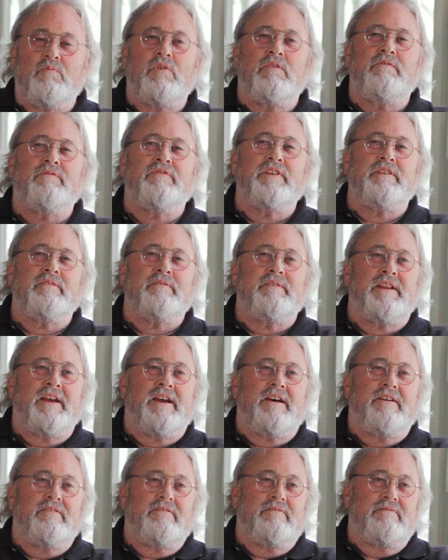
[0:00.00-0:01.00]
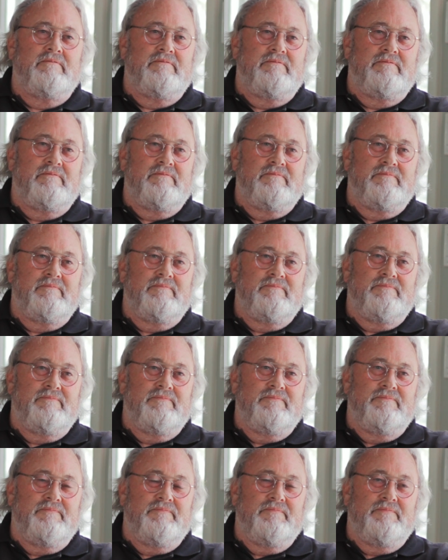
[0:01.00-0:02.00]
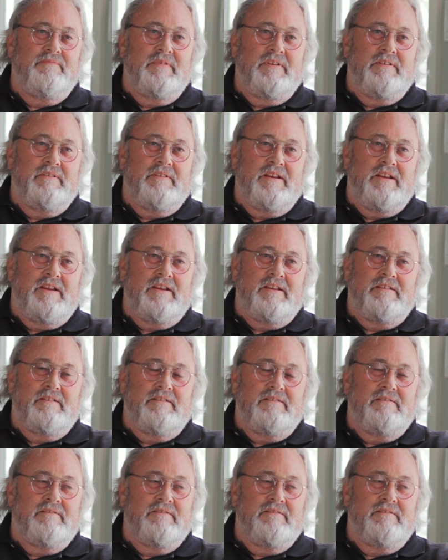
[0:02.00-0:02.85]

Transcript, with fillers: we'll figure it out, okay?